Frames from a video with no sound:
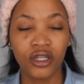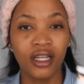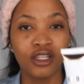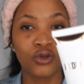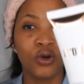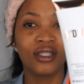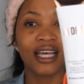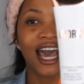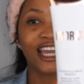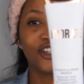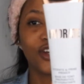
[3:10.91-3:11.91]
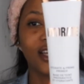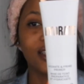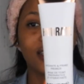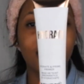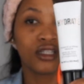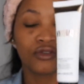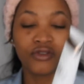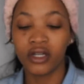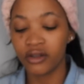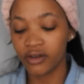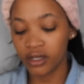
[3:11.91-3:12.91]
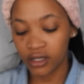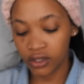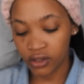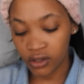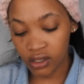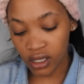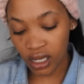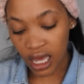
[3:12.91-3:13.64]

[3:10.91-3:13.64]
It's called Hydrate. It looks really cute.